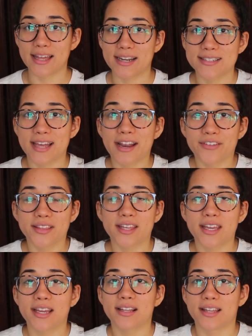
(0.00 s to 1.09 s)
That is
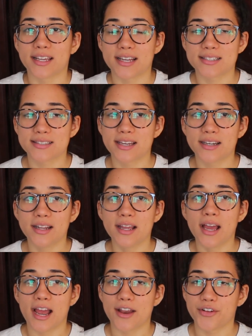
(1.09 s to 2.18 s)
everything. Like I said,
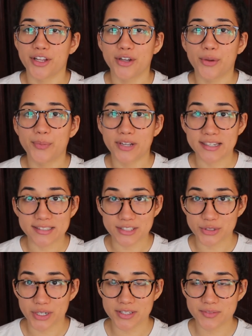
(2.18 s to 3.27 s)
I really hope you guys
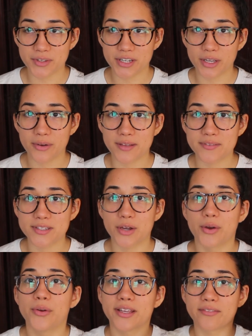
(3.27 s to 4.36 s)
enjoyed this video. If
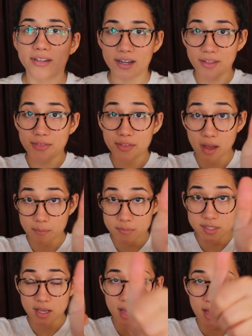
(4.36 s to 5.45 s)
so, give it a
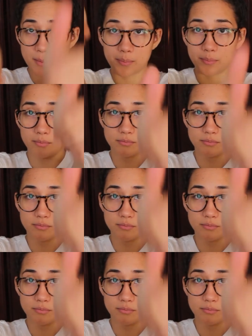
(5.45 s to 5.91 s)
thumbs up.